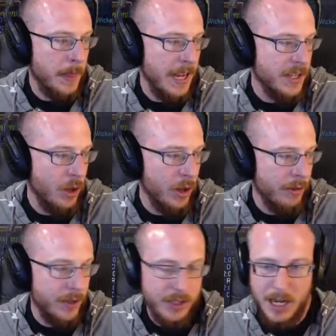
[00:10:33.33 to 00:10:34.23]
As Holy it
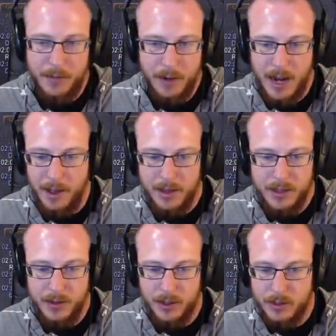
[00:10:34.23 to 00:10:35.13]
feels safer. Yeah, this
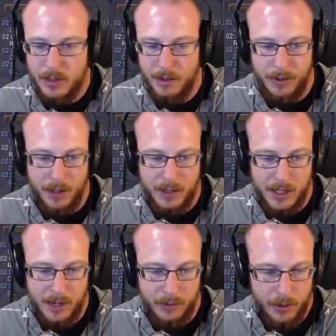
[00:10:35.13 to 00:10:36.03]
feels infinitely
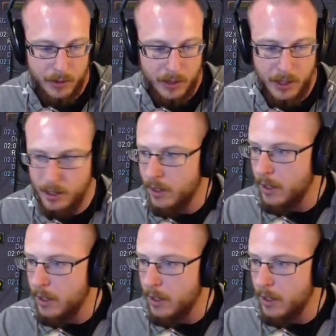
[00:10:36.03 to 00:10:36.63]
safer than